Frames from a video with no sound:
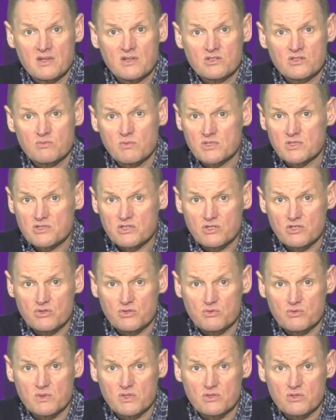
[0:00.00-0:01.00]
So what's the
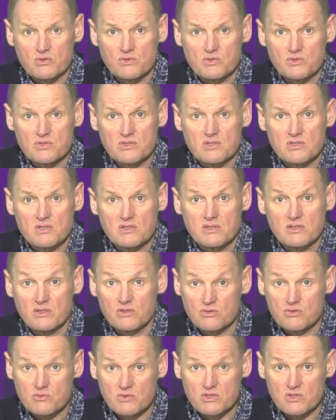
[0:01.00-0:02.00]
usual dose? The
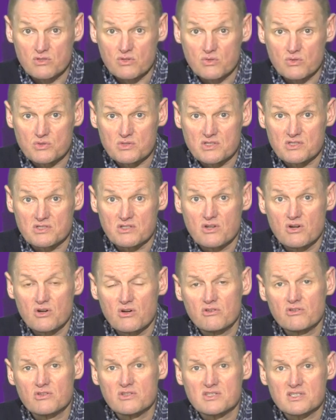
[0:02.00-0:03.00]
usual dose is
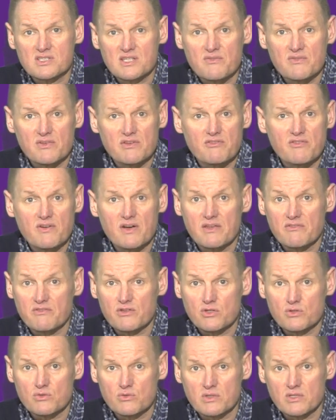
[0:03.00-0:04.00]
175
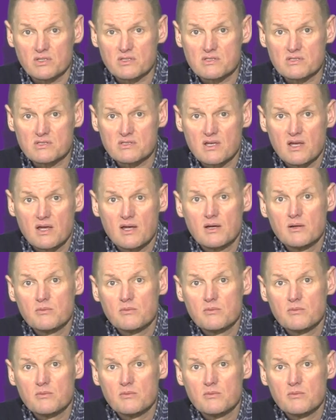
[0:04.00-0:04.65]
units